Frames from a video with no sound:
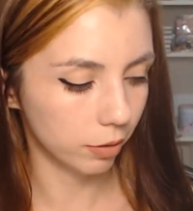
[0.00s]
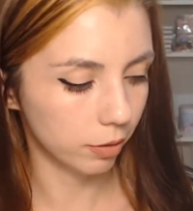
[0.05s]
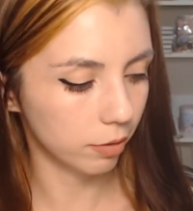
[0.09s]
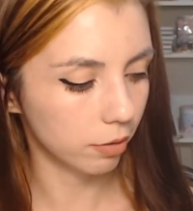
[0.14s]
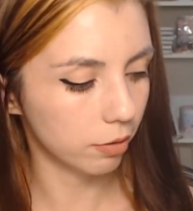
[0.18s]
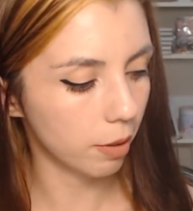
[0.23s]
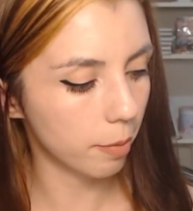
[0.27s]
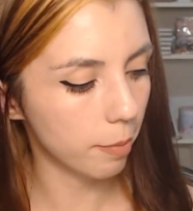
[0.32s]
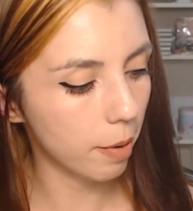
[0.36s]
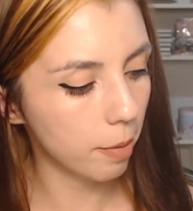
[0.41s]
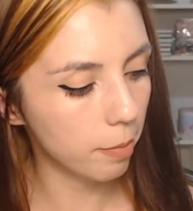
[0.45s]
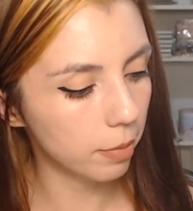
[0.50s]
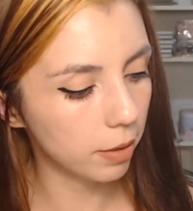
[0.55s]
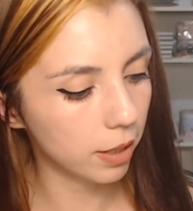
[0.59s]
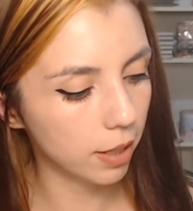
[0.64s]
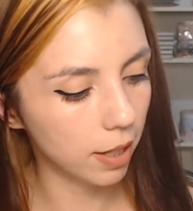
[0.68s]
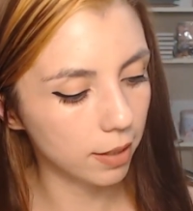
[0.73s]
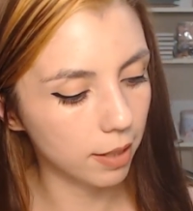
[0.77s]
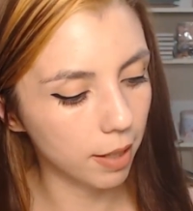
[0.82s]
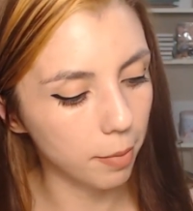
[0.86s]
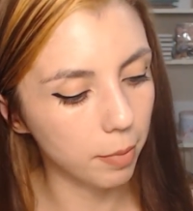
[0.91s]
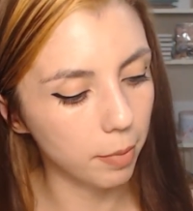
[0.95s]
Remember
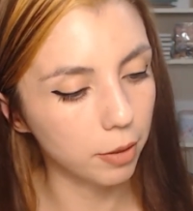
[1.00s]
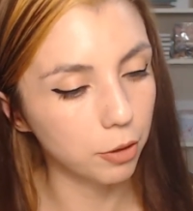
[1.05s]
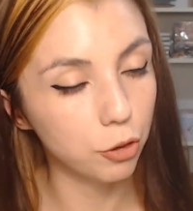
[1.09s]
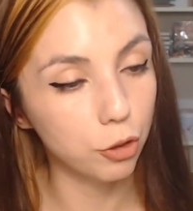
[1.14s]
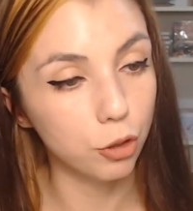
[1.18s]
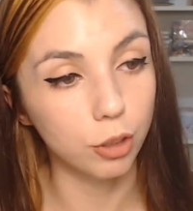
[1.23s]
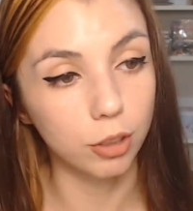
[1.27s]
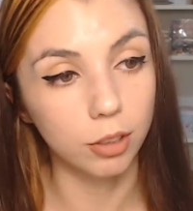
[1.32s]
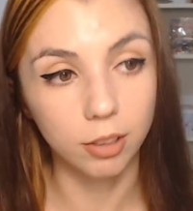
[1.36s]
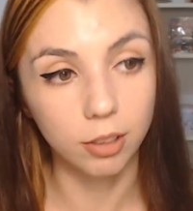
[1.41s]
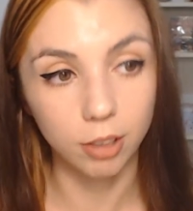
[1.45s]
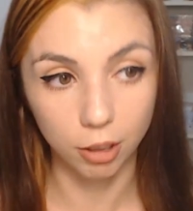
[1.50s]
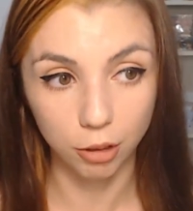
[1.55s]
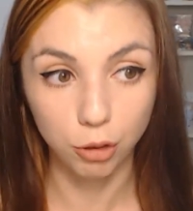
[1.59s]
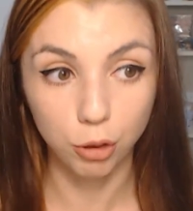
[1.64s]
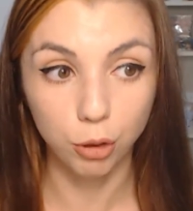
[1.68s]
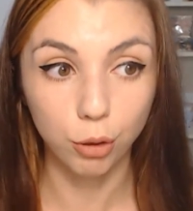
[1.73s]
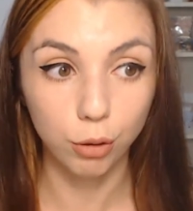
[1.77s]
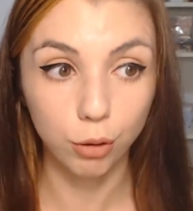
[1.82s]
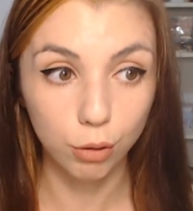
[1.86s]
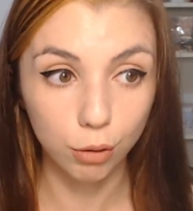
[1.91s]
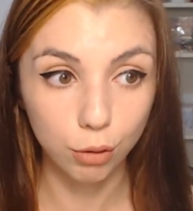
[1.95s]
that I mentioned that
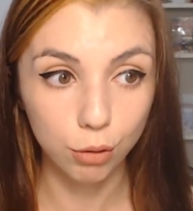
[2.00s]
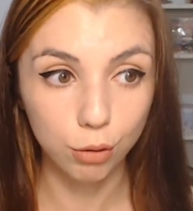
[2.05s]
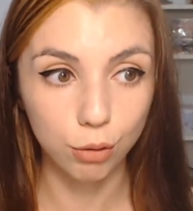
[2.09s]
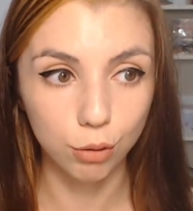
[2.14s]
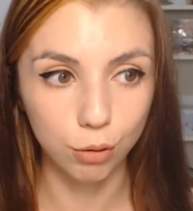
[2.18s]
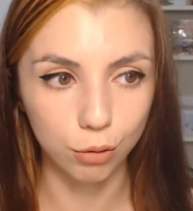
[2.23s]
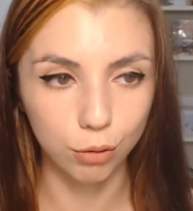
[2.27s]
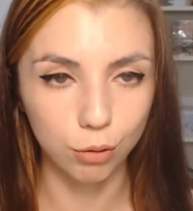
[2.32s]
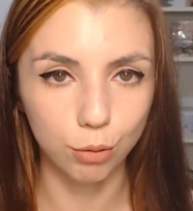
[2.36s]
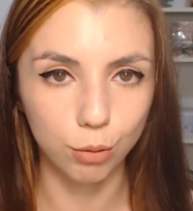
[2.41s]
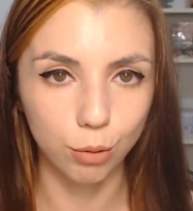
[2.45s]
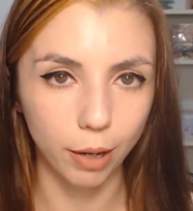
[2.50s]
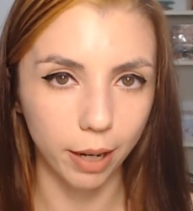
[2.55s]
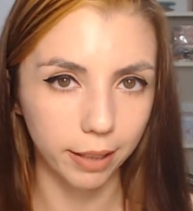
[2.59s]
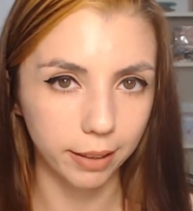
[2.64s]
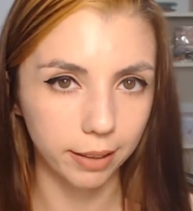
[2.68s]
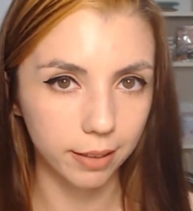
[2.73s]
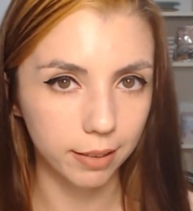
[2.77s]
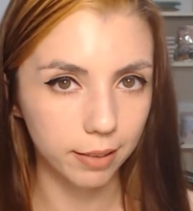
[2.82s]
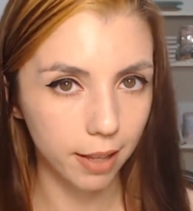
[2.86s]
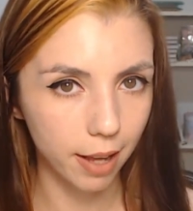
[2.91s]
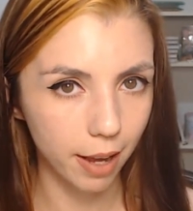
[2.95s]
you should
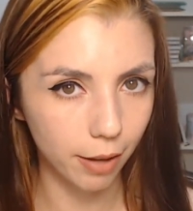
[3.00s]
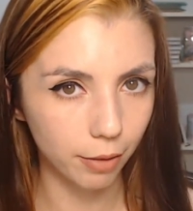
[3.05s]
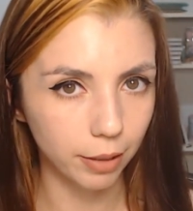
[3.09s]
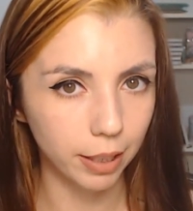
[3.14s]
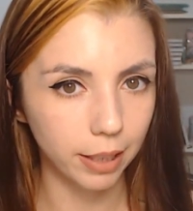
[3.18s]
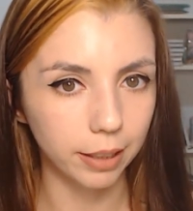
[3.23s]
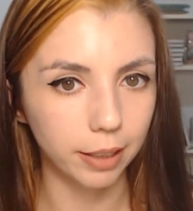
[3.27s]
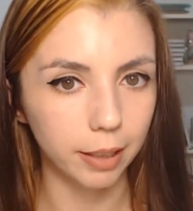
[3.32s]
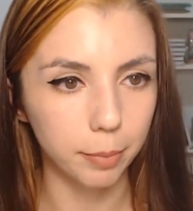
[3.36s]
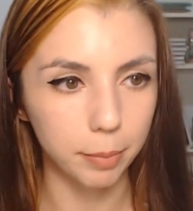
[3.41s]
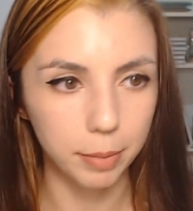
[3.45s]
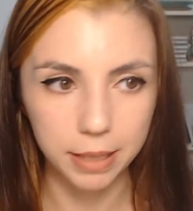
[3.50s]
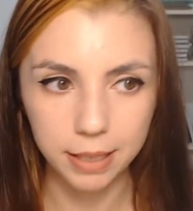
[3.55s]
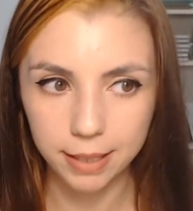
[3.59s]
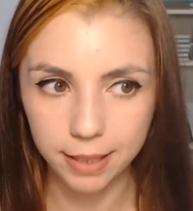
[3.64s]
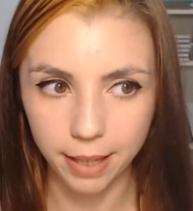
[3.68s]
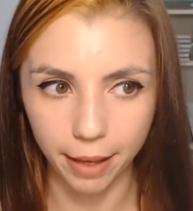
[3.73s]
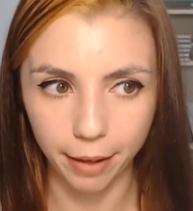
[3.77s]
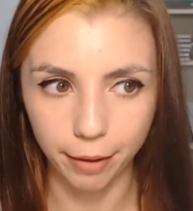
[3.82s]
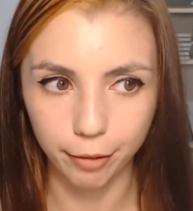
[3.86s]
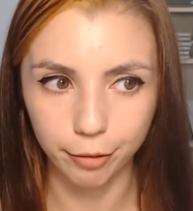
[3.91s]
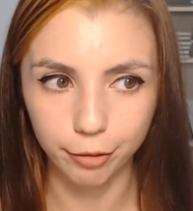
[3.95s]
write it down and keep it
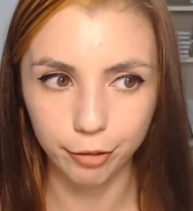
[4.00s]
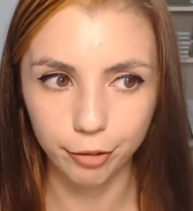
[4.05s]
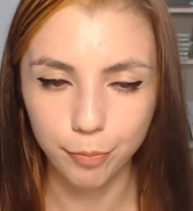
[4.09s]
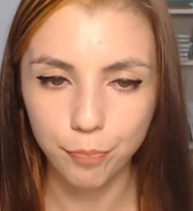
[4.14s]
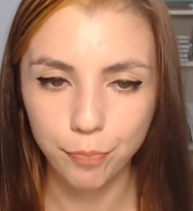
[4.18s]
safe.